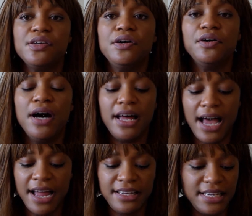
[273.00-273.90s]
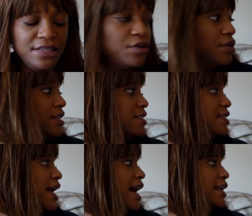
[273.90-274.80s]
so I did notice
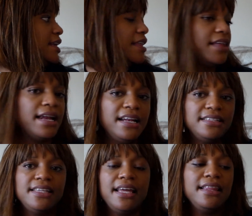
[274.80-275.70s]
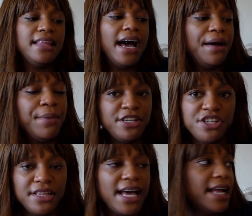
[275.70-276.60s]
that and I thought I'd say that,
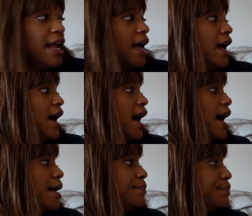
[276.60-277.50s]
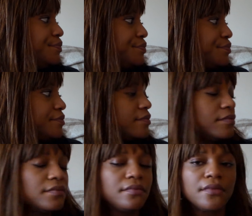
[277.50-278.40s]
mention that. Um,
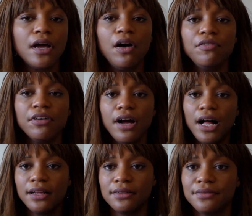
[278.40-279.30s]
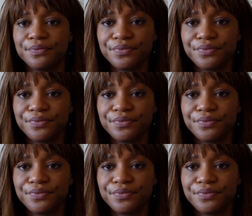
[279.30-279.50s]
overall,